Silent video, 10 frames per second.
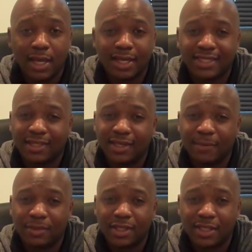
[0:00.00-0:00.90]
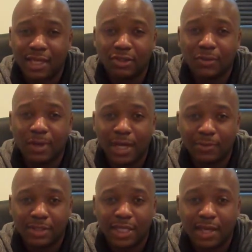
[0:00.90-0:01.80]
And I say that because I know where
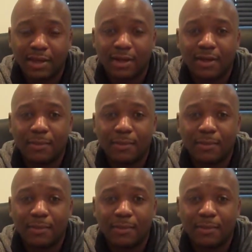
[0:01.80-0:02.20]
I was at